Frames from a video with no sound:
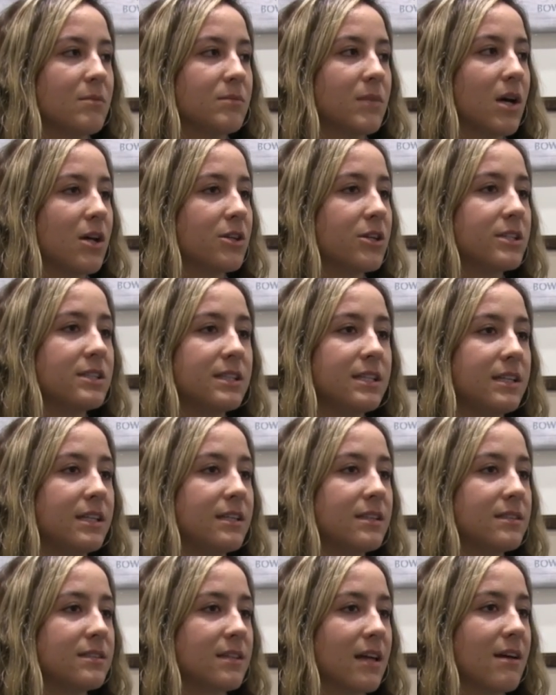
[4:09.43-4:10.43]
other
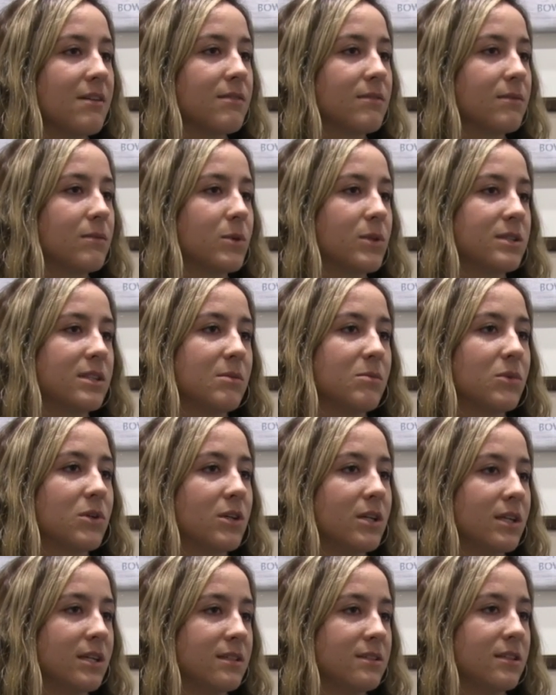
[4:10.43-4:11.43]
teens that were similar
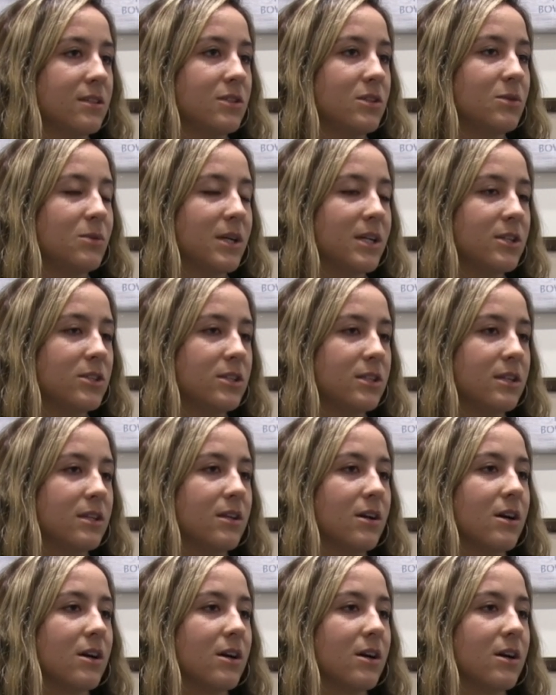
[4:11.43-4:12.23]
in his situation